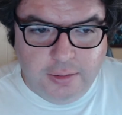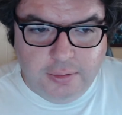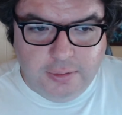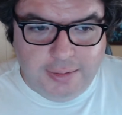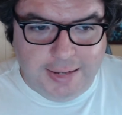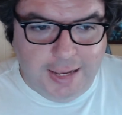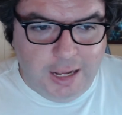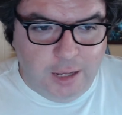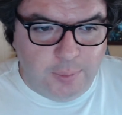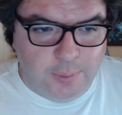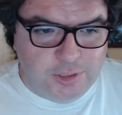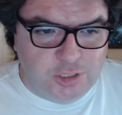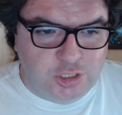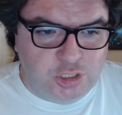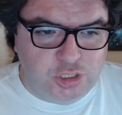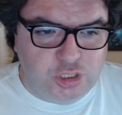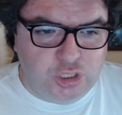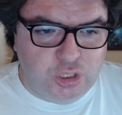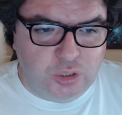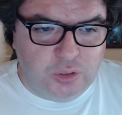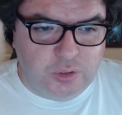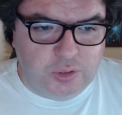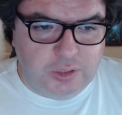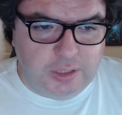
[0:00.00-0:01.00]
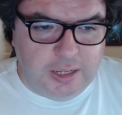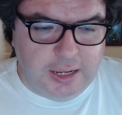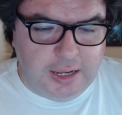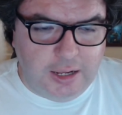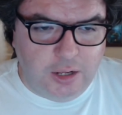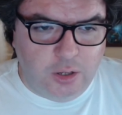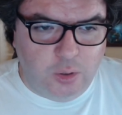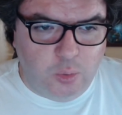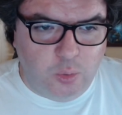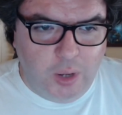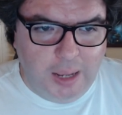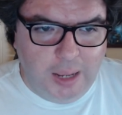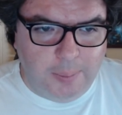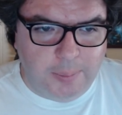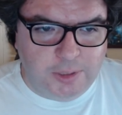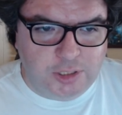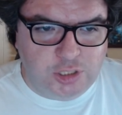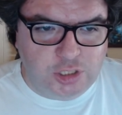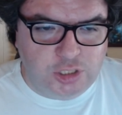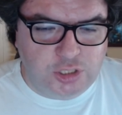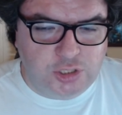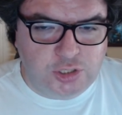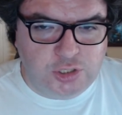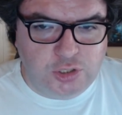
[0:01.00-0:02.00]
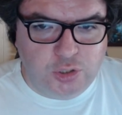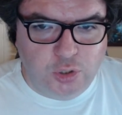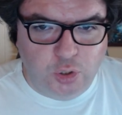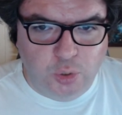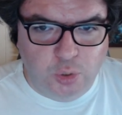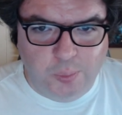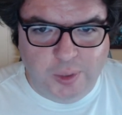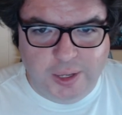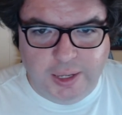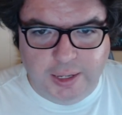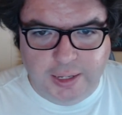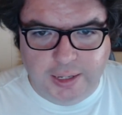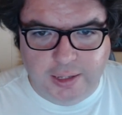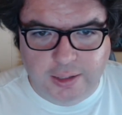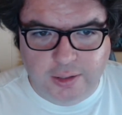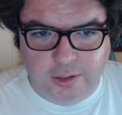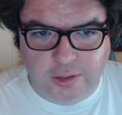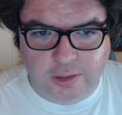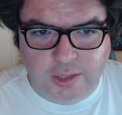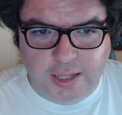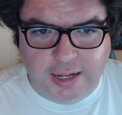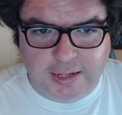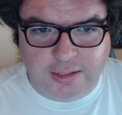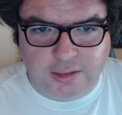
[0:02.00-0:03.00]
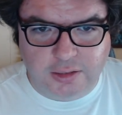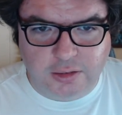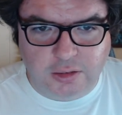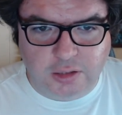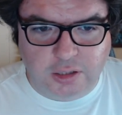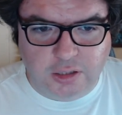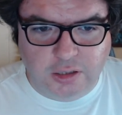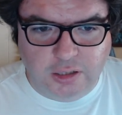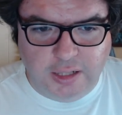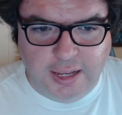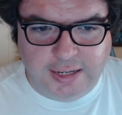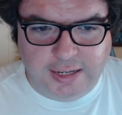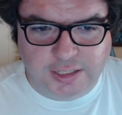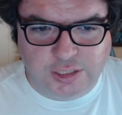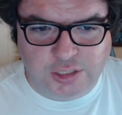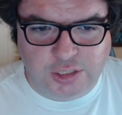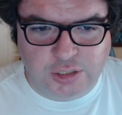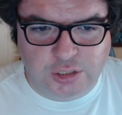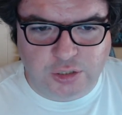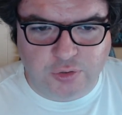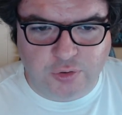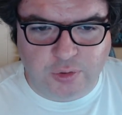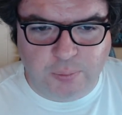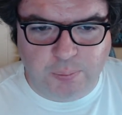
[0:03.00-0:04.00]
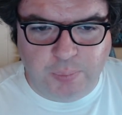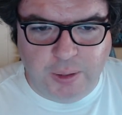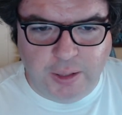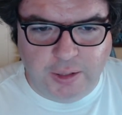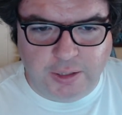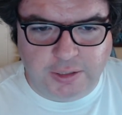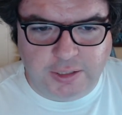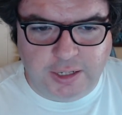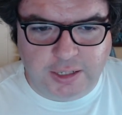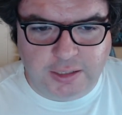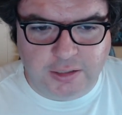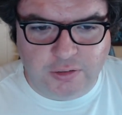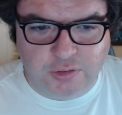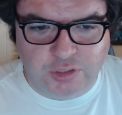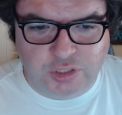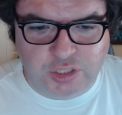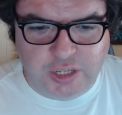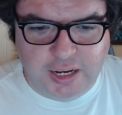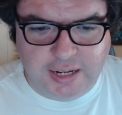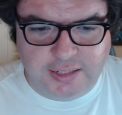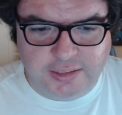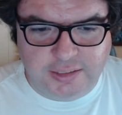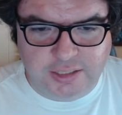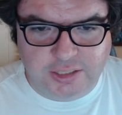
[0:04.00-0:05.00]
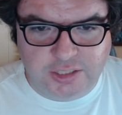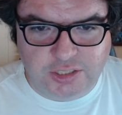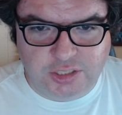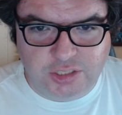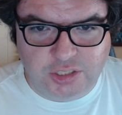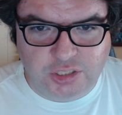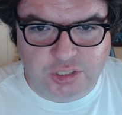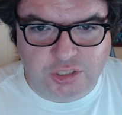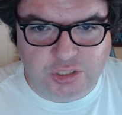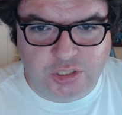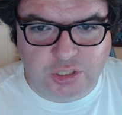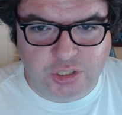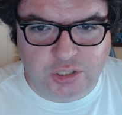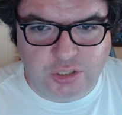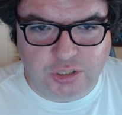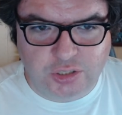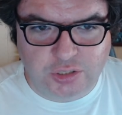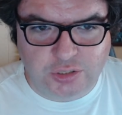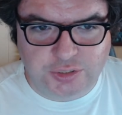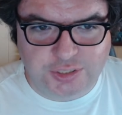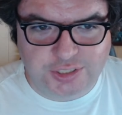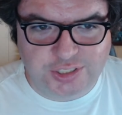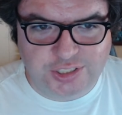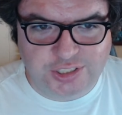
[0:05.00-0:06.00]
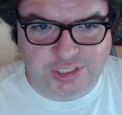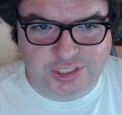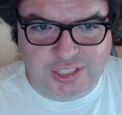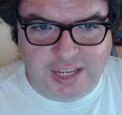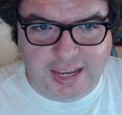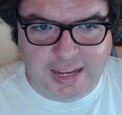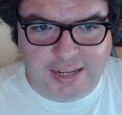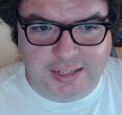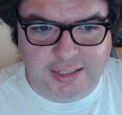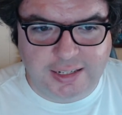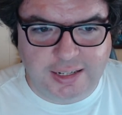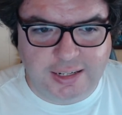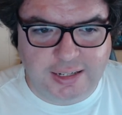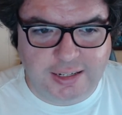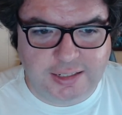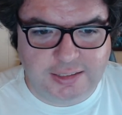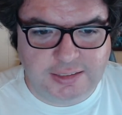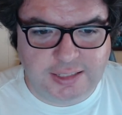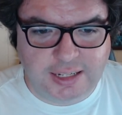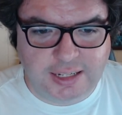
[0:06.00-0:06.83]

Now I'm assu- now I'm assuming that the license for Belladonna of Sadness is still standing because